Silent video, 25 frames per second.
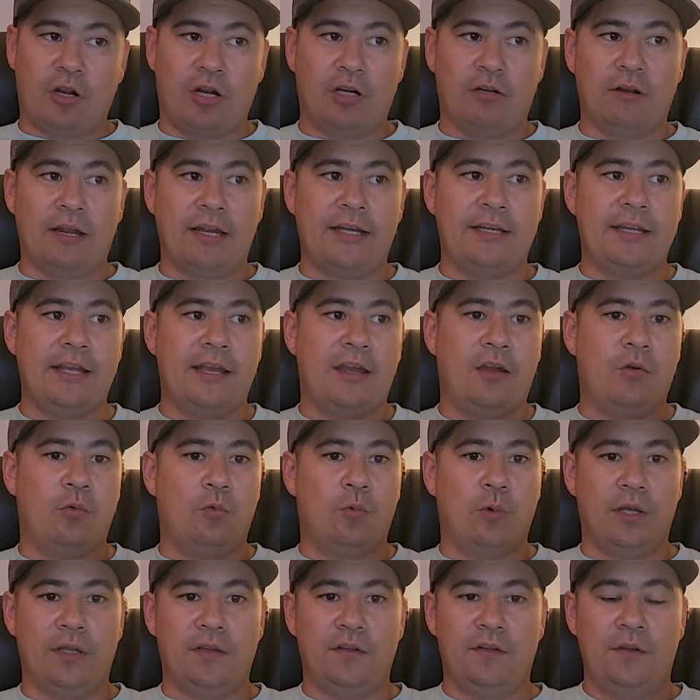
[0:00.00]
a car right now
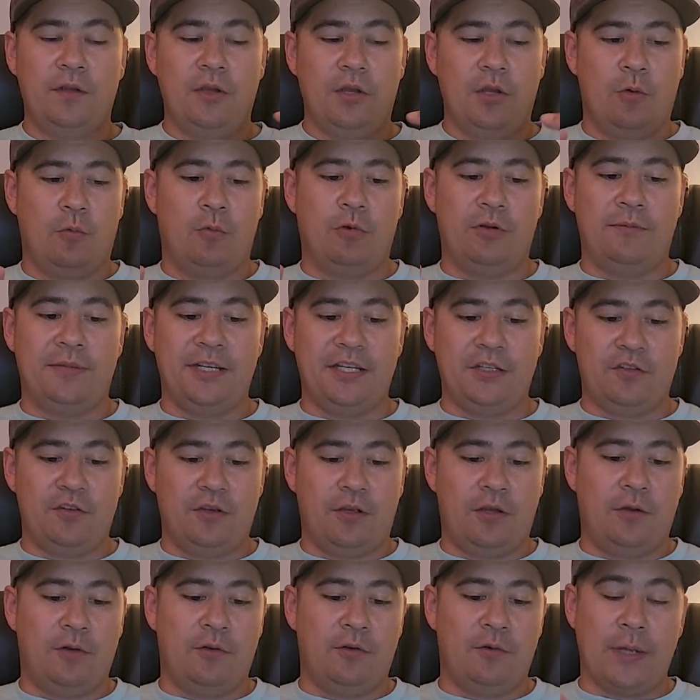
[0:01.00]
would be
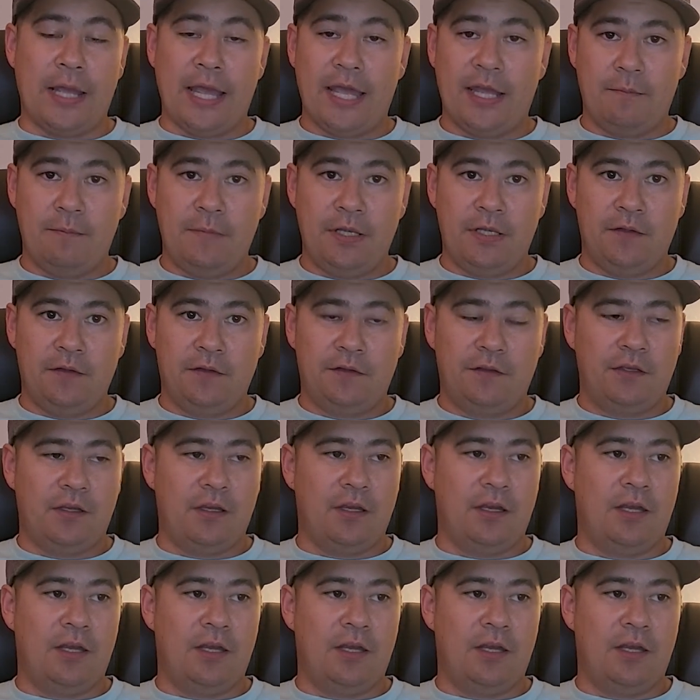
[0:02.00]
to go to Edmunds.